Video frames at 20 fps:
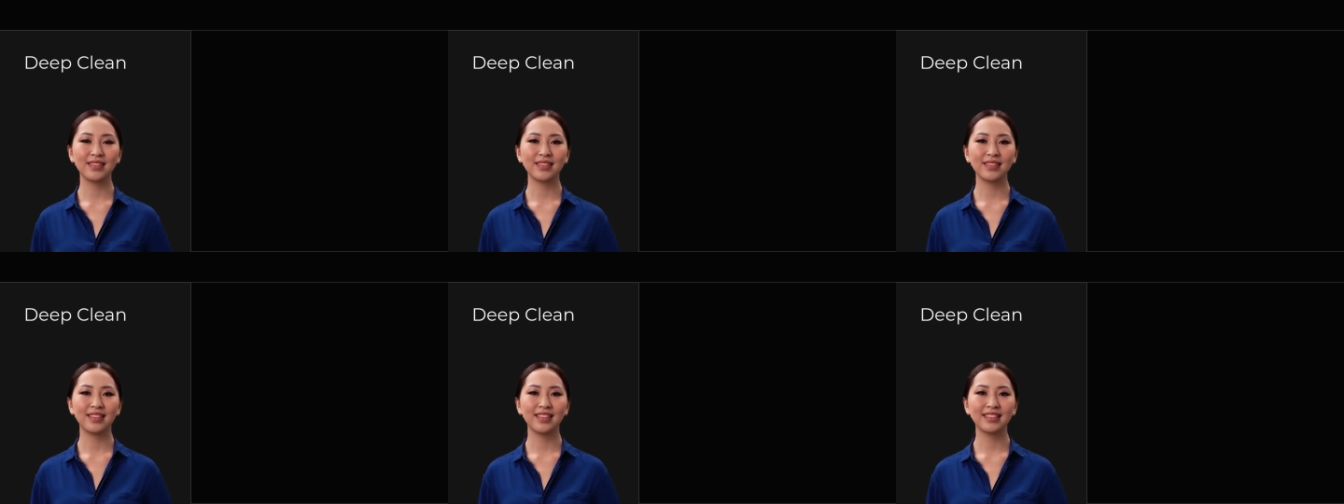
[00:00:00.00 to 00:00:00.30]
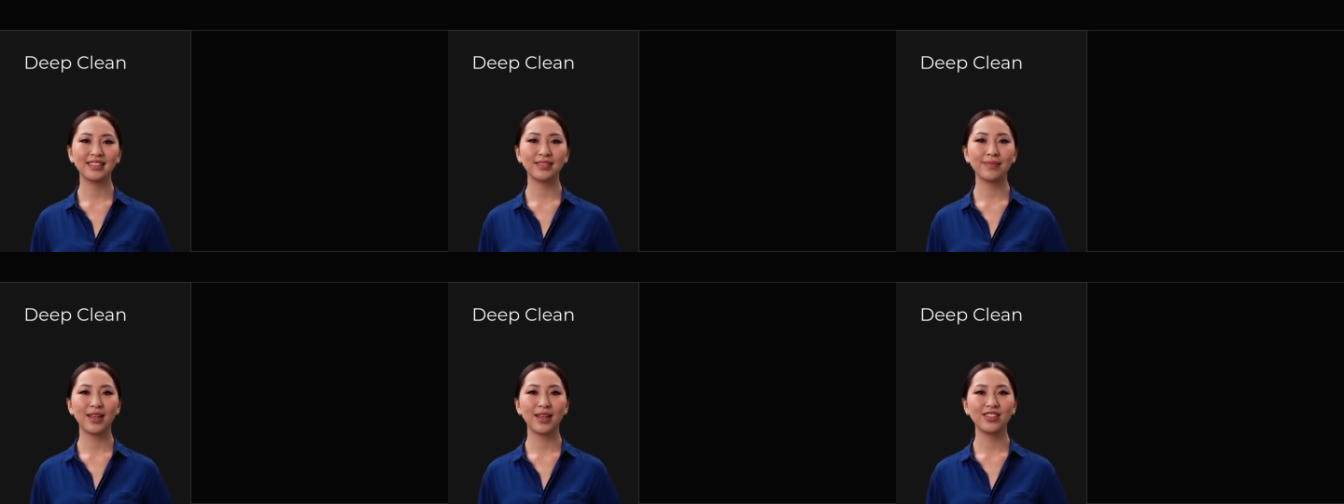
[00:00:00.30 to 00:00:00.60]

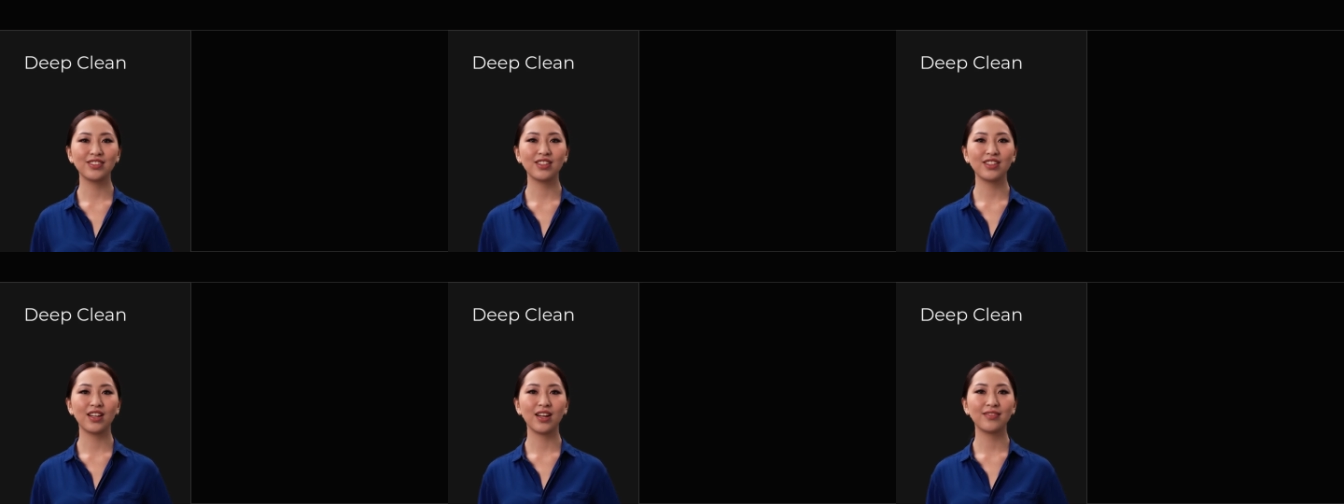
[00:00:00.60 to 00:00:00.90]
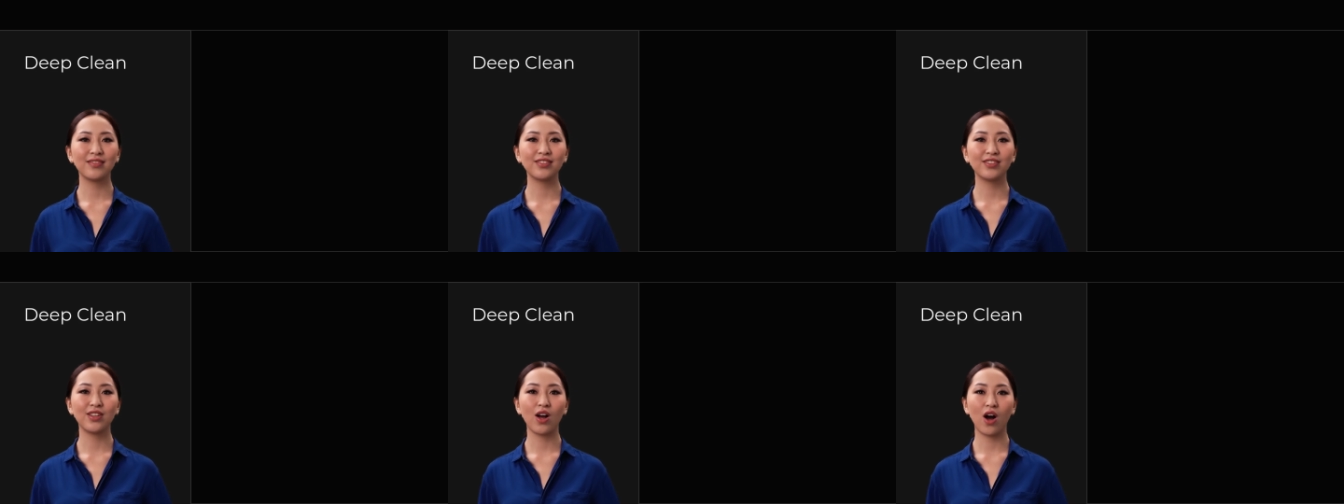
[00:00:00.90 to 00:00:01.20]
The inspection
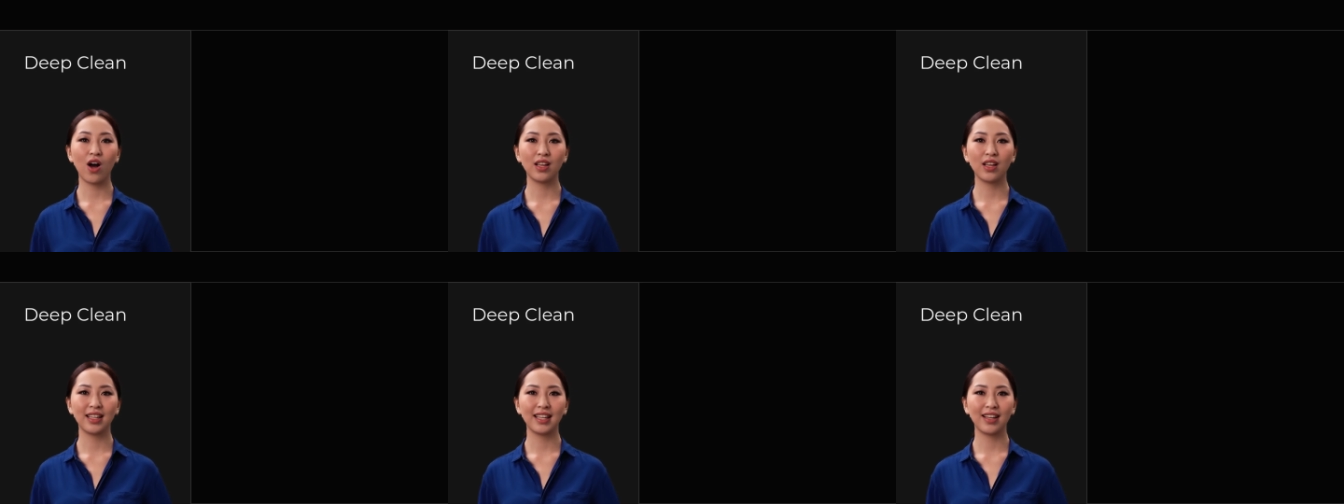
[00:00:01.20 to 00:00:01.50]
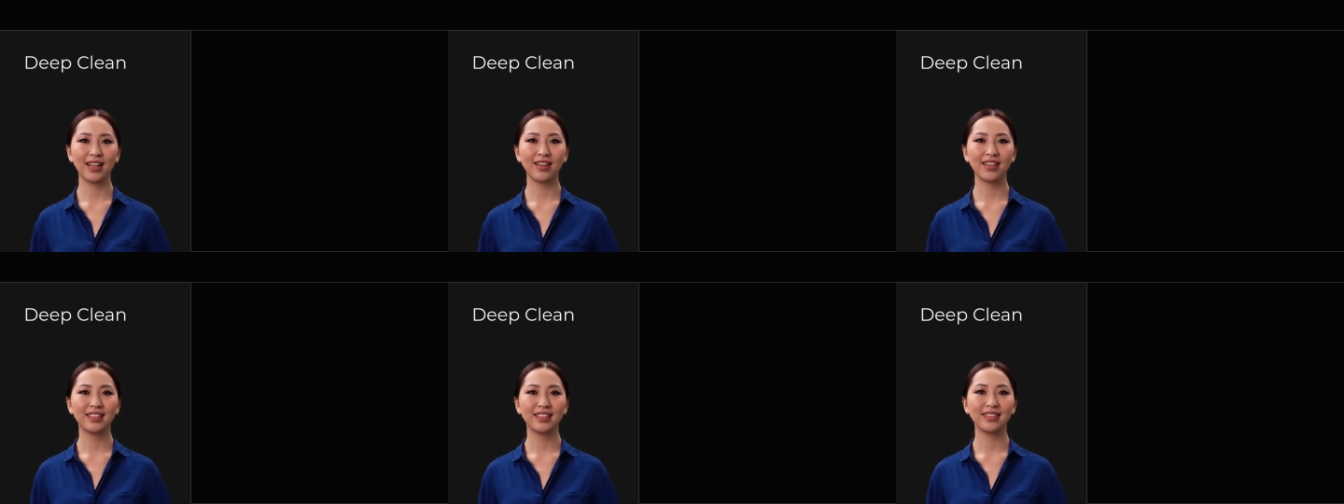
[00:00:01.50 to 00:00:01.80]
covers all
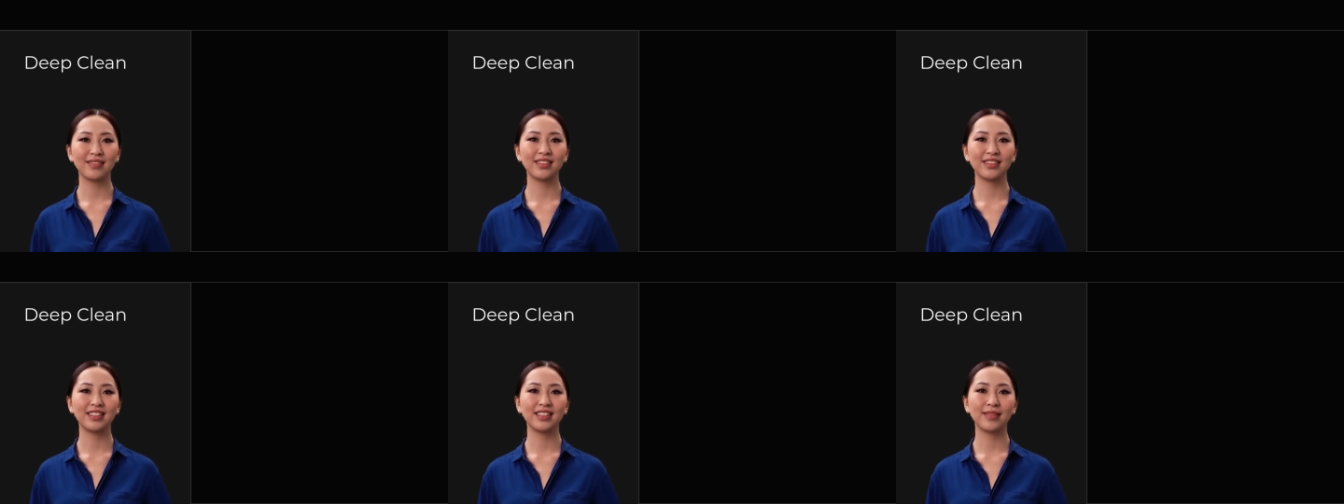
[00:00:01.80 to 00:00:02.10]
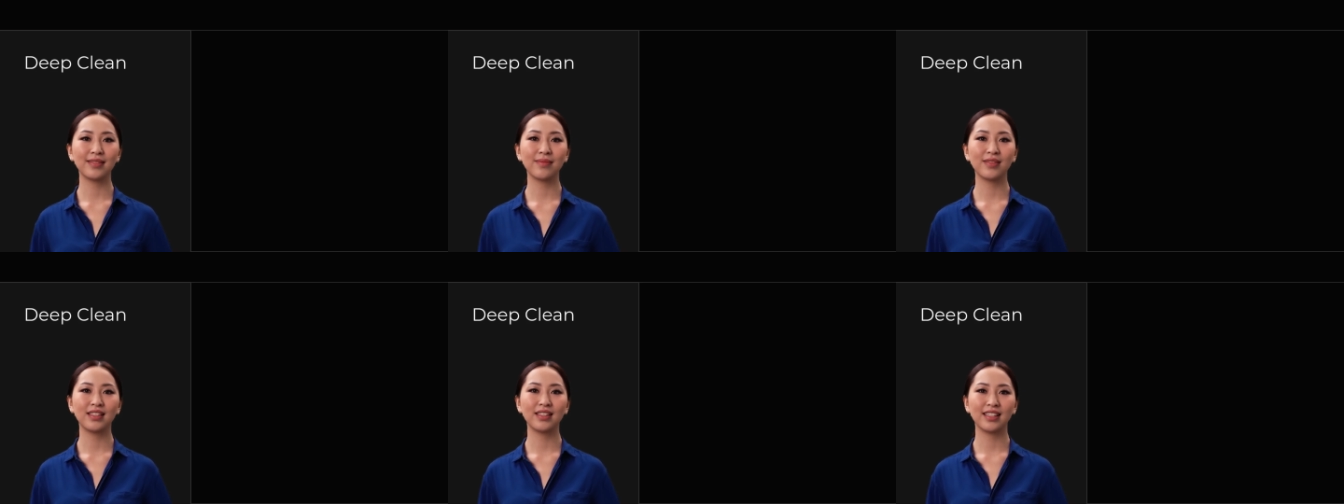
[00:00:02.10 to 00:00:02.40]
areas of a
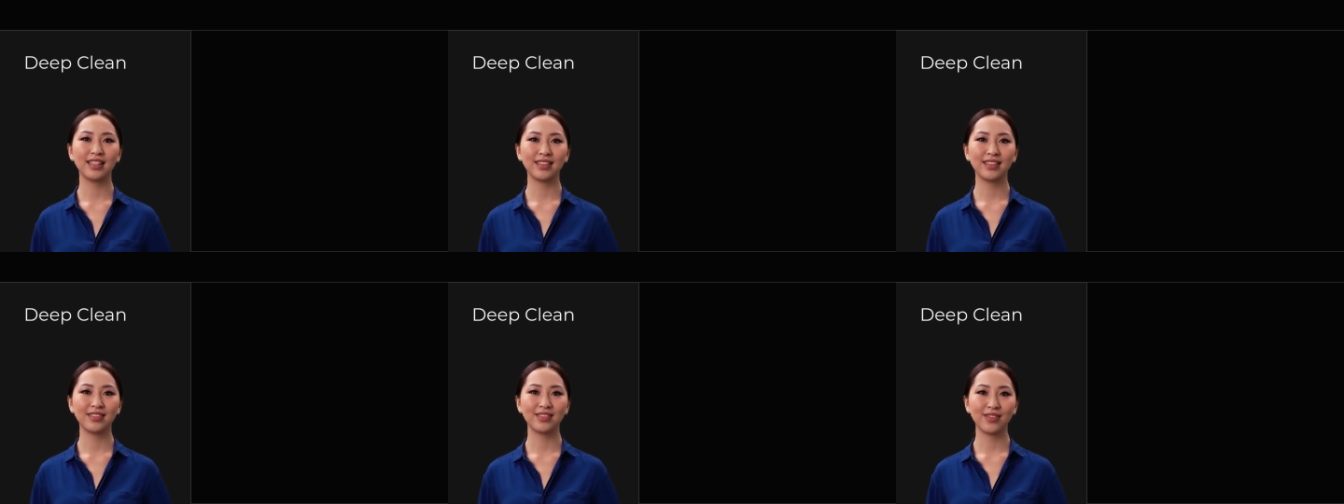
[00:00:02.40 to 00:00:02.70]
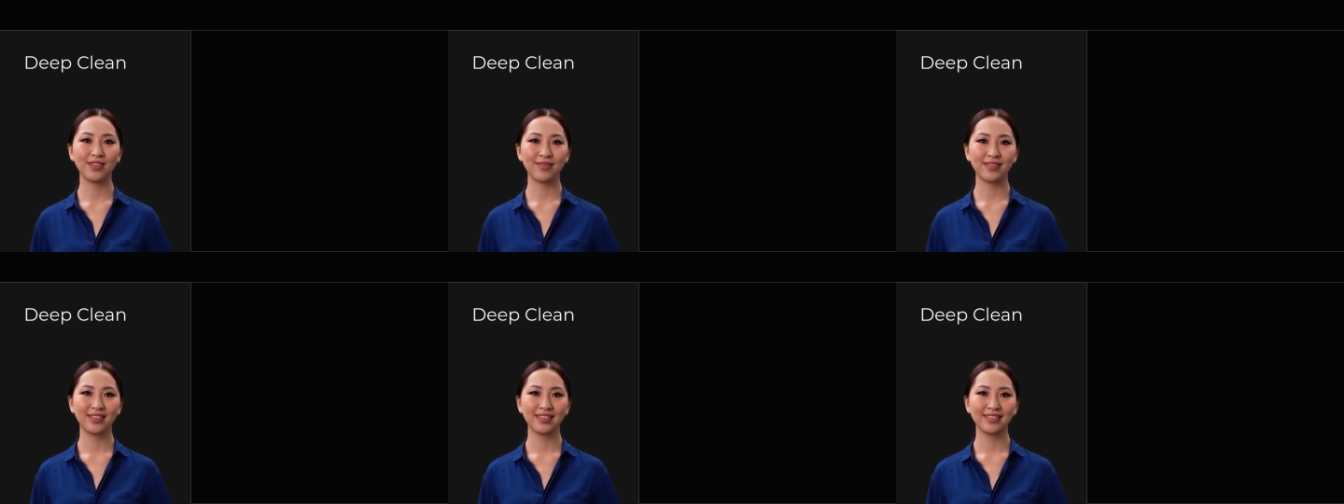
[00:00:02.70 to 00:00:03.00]
deep cleaning
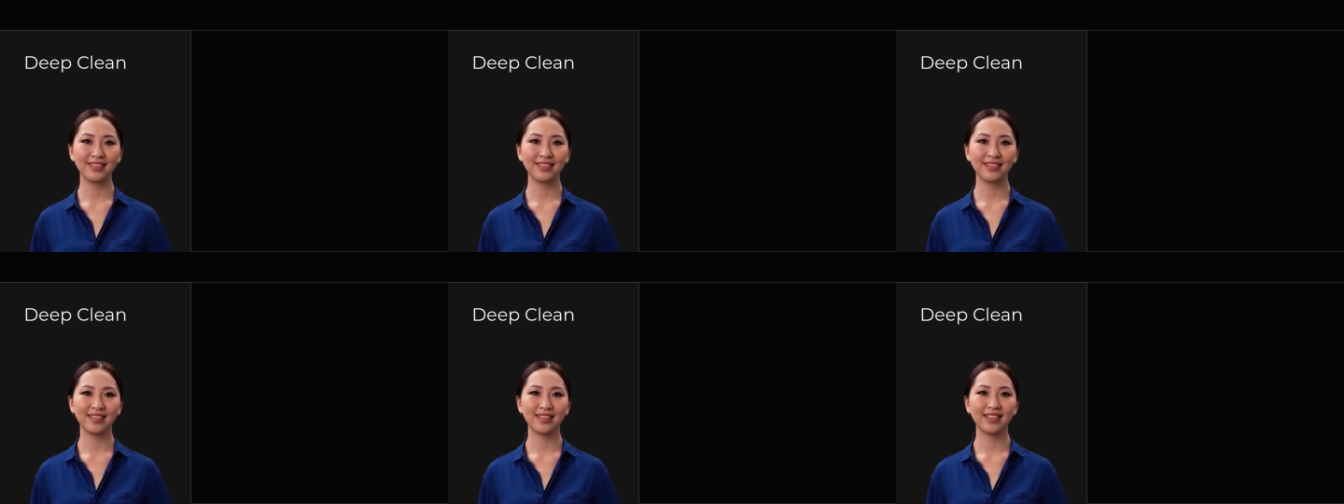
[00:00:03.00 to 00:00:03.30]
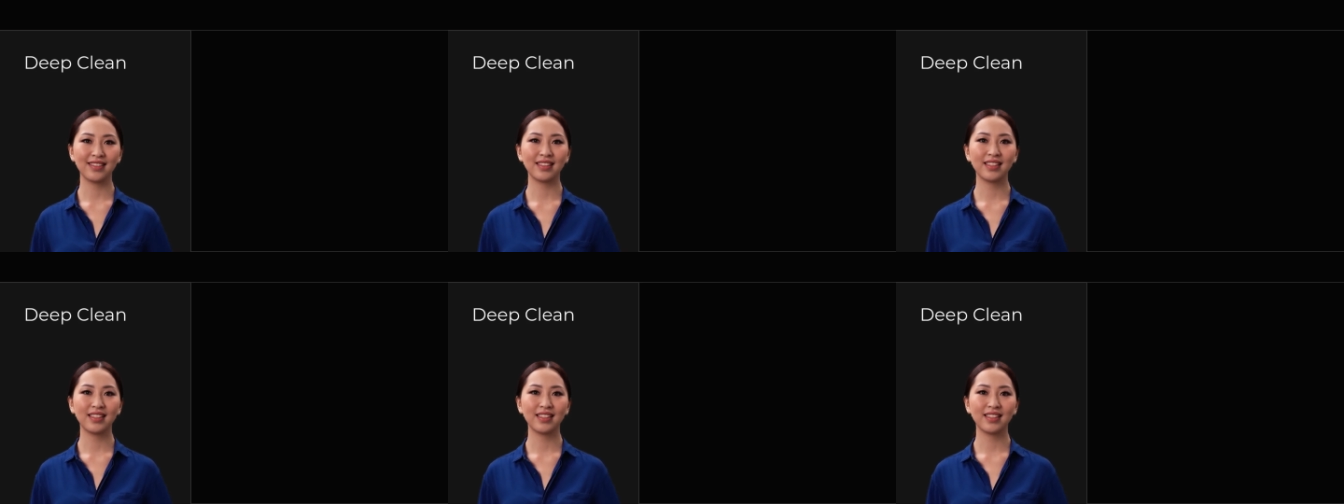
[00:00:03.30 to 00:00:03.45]
service.